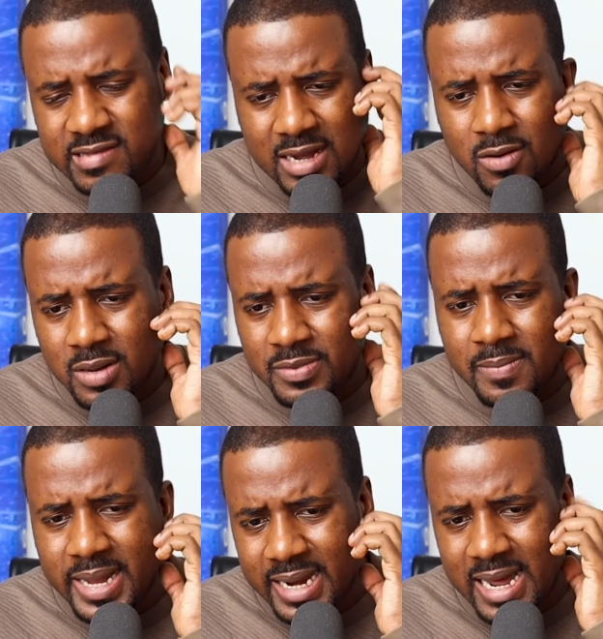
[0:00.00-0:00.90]
he's not going up
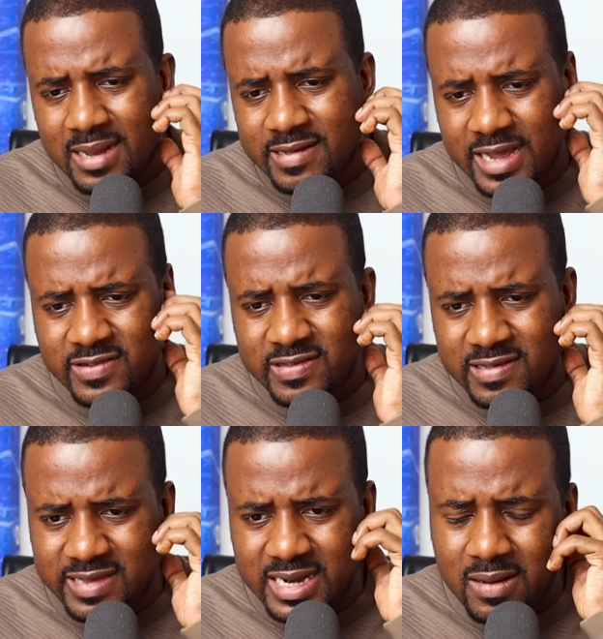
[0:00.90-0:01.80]
there making allegations
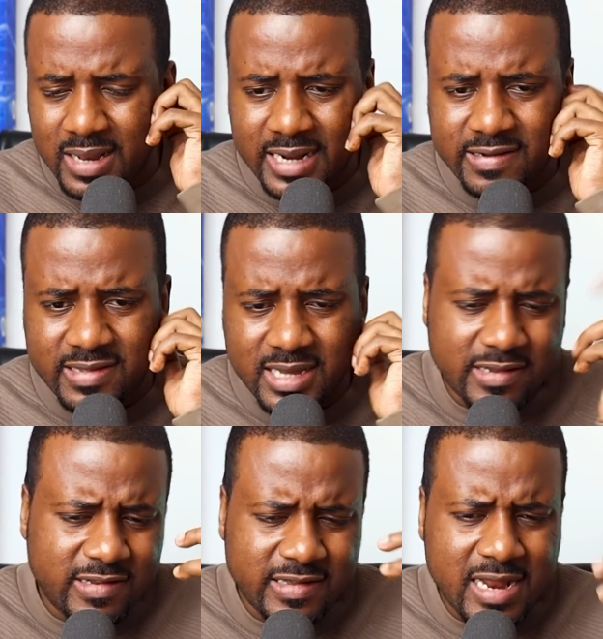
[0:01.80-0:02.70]
and saying outlandish
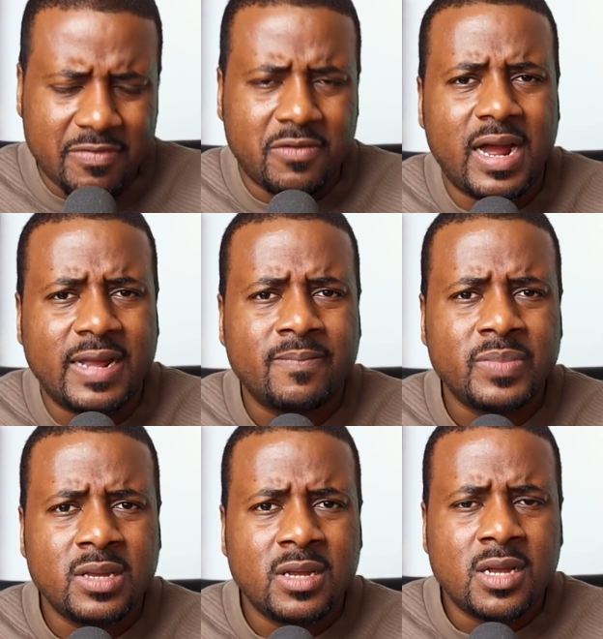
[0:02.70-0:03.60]
things, he should have the right
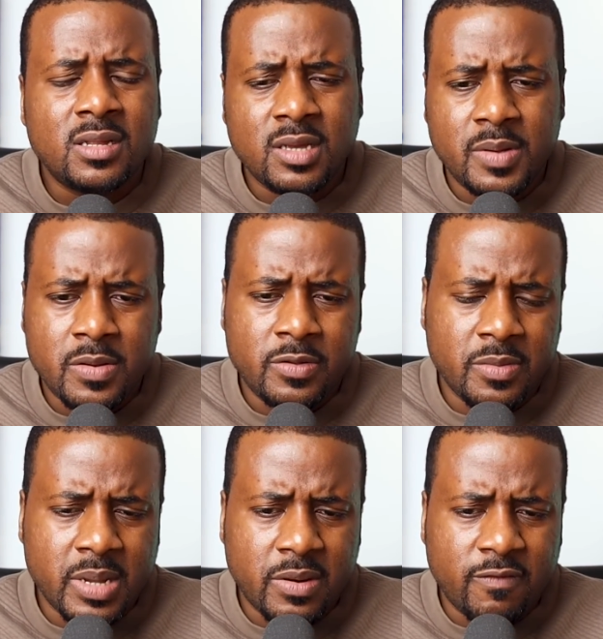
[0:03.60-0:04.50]
to
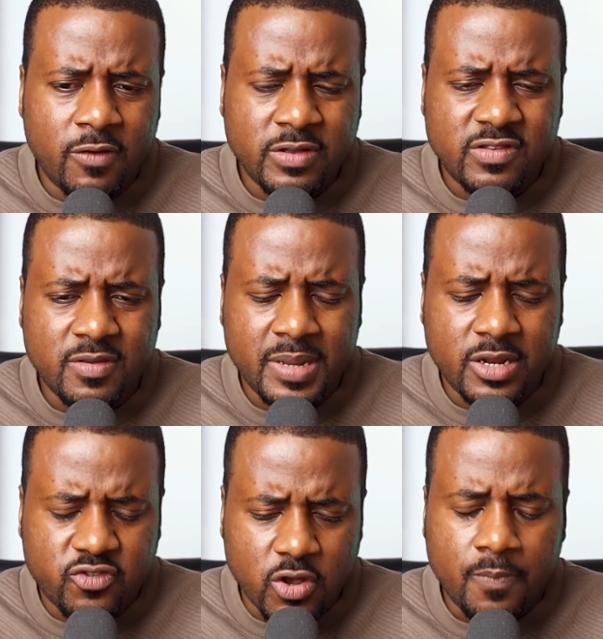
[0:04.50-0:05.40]
be able to voice his
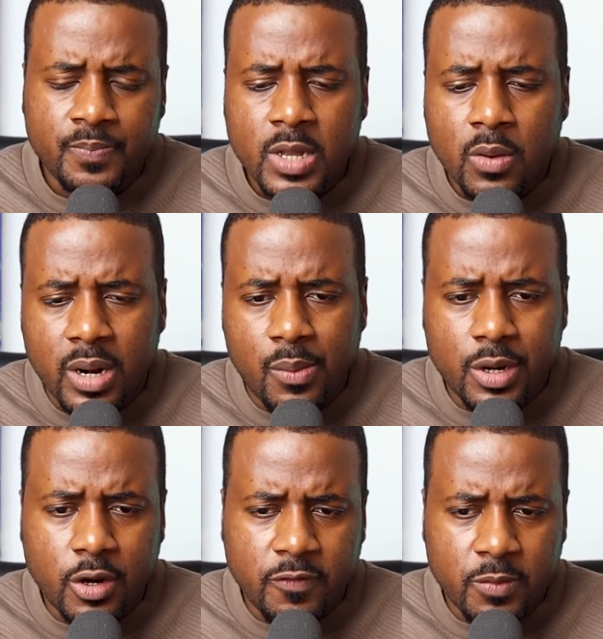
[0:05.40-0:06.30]
opinion. So what I
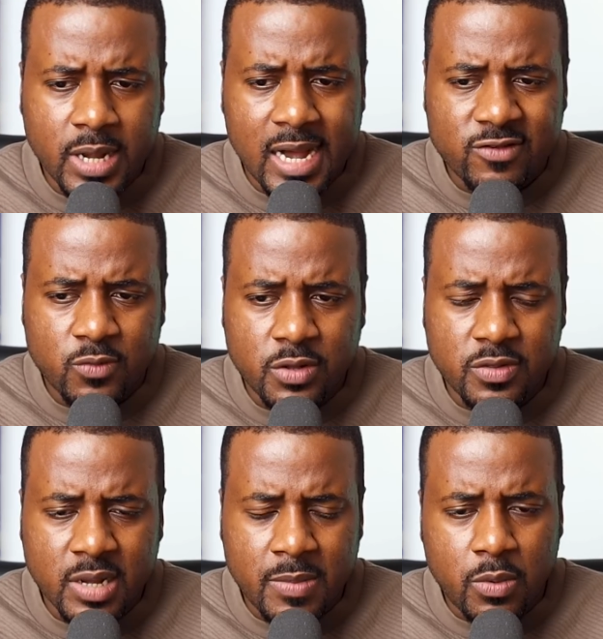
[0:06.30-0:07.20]
want to know from you guys, what do you
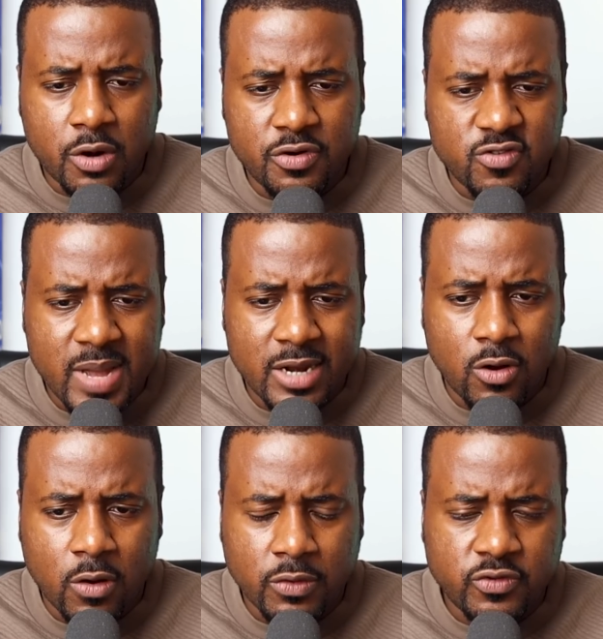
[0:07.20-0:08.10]
think about what Chris Mad
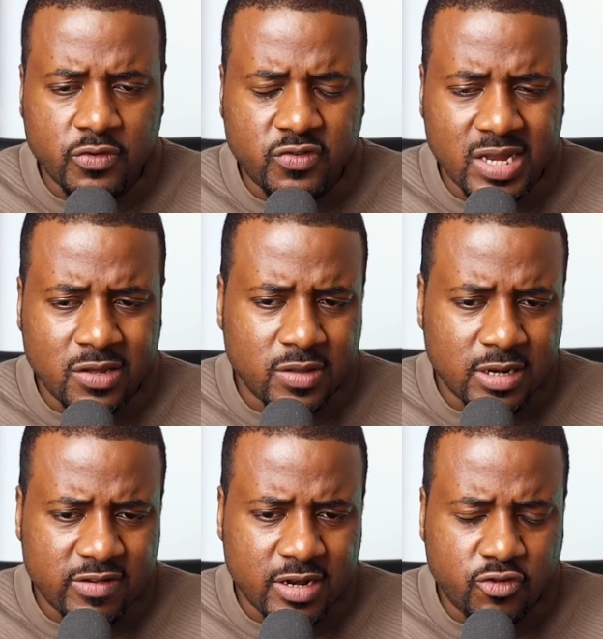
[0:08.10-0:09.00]
Dog Russo said? Do you
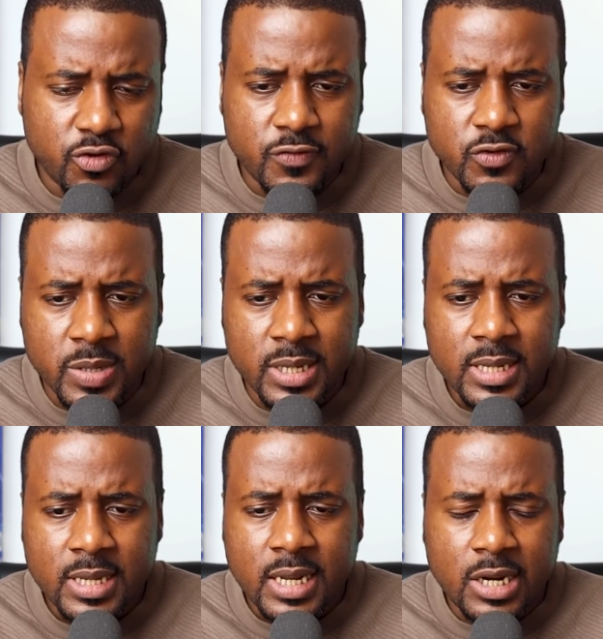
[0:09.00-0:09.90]
think there's any truth to it?
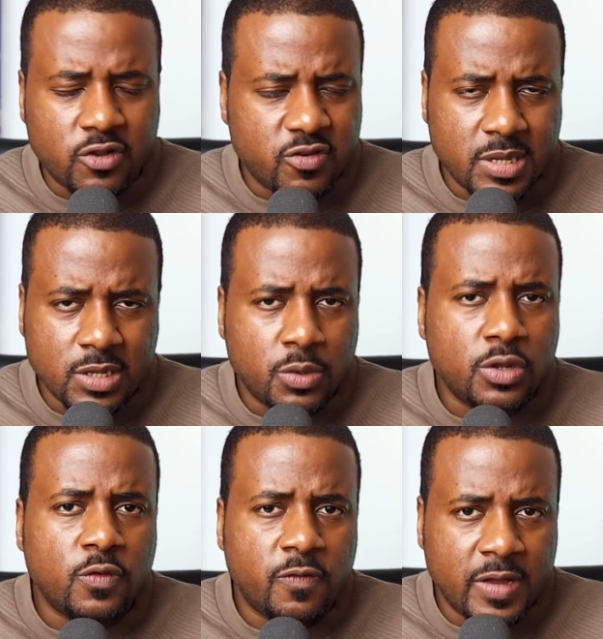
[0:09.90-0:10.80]
And ultimately, what
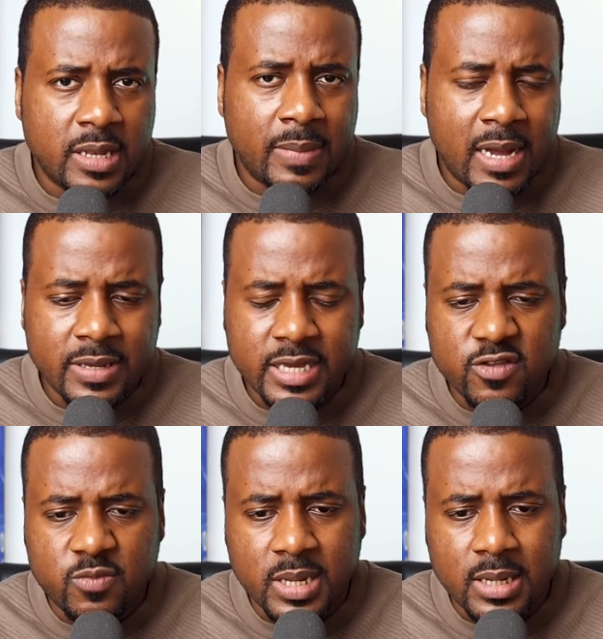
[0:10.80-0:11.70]
do you feel about
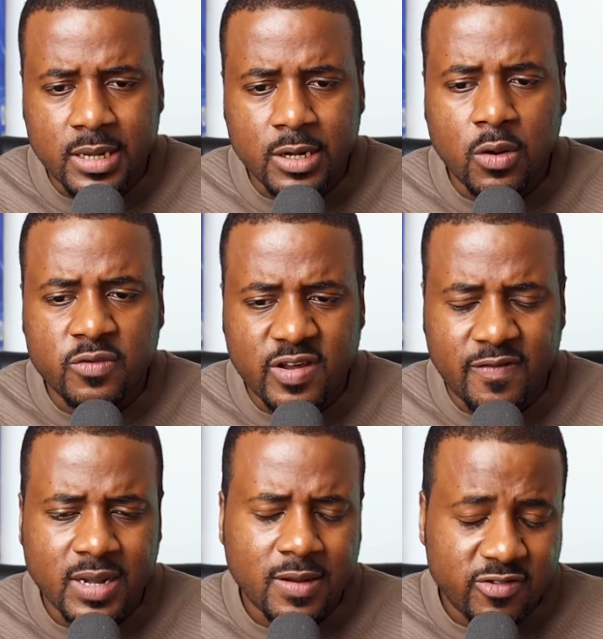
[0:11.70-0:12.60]
ESPN letting go of
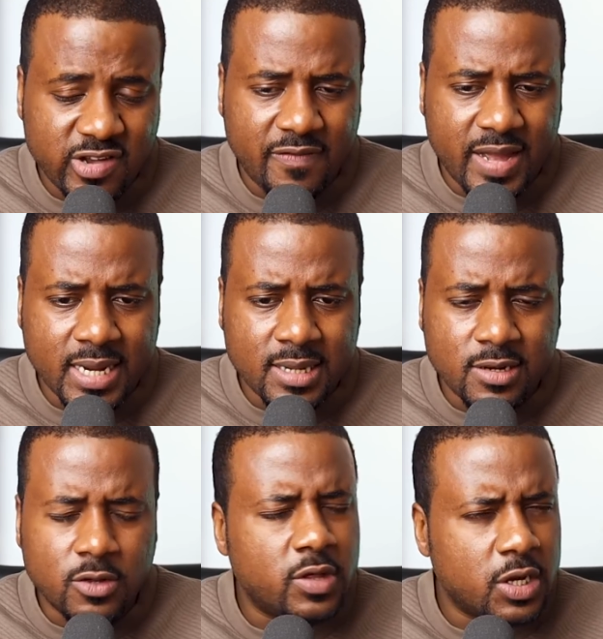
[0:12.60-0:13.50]
Jeff Van
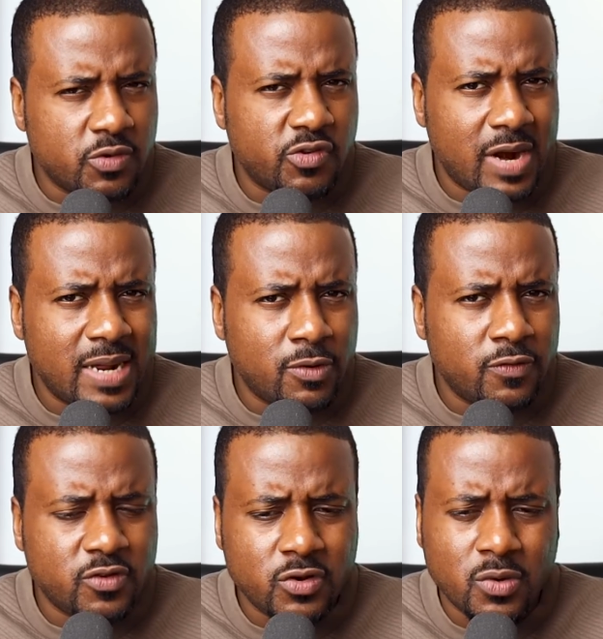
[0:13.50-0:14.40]
Gundy? Do you think it was the right
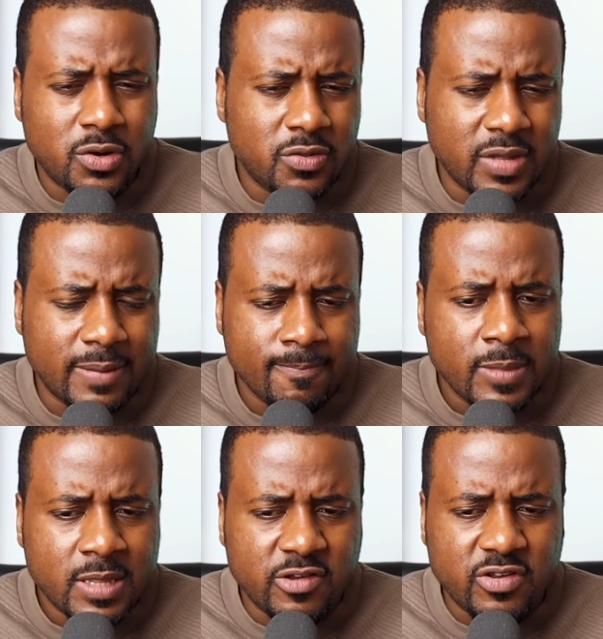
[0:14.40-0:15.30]
move to do, or do you think
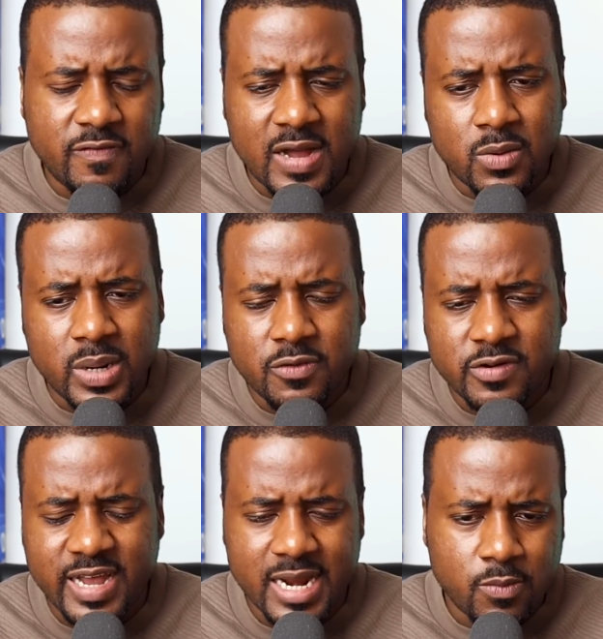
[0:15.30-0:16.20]
they should have found a way to
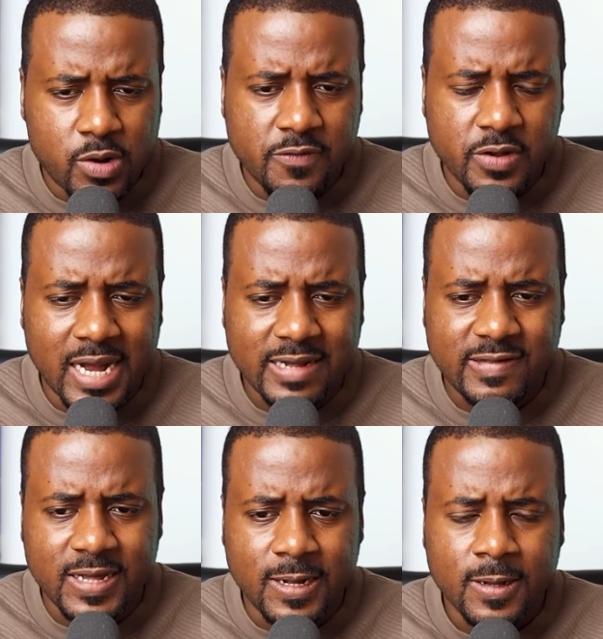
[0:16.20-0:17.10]
retain him? Whatever you
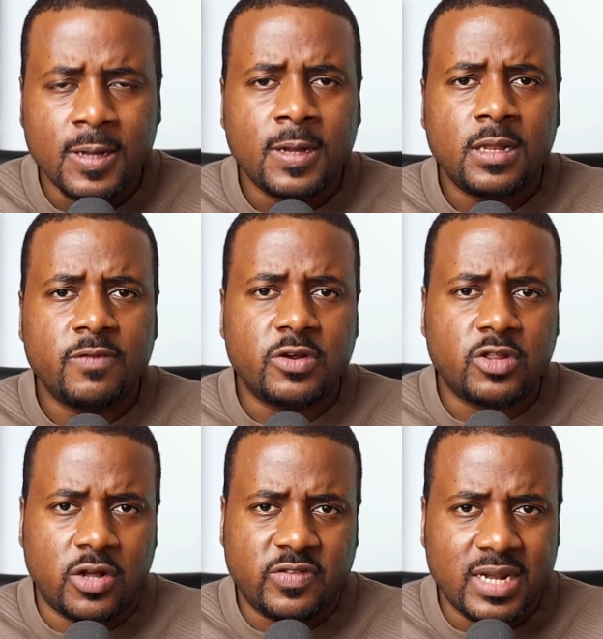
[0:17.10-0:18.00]
guys think, leave your
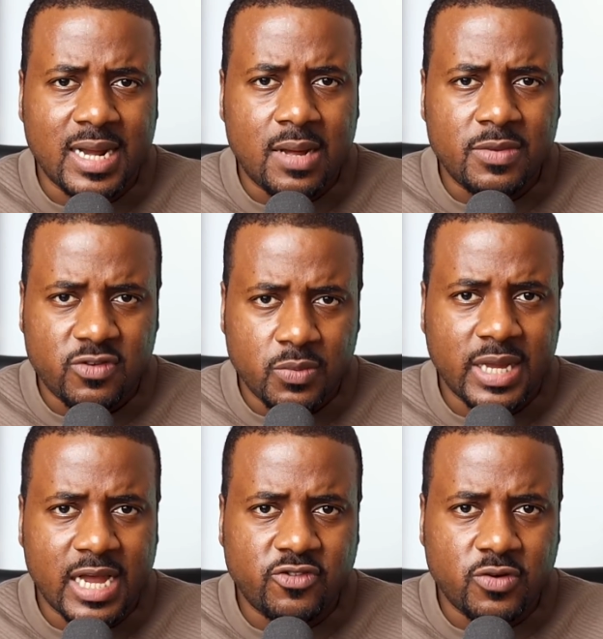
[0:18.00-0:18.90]
thoughts in the comments, and we
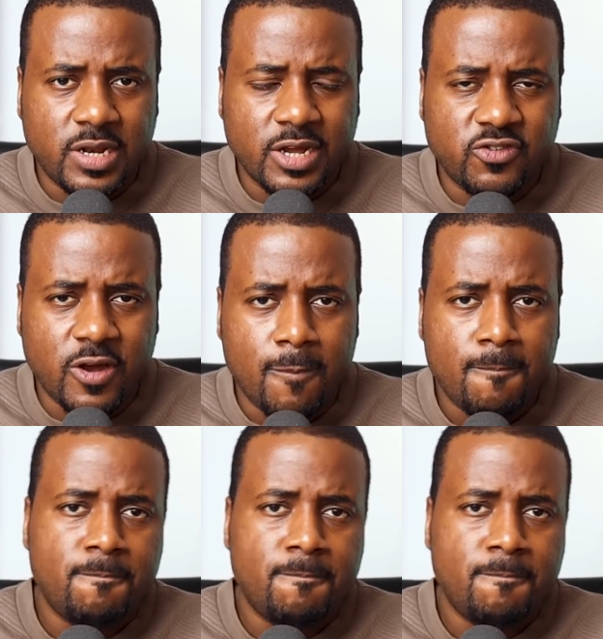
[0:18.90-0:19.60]
catch you on the next show.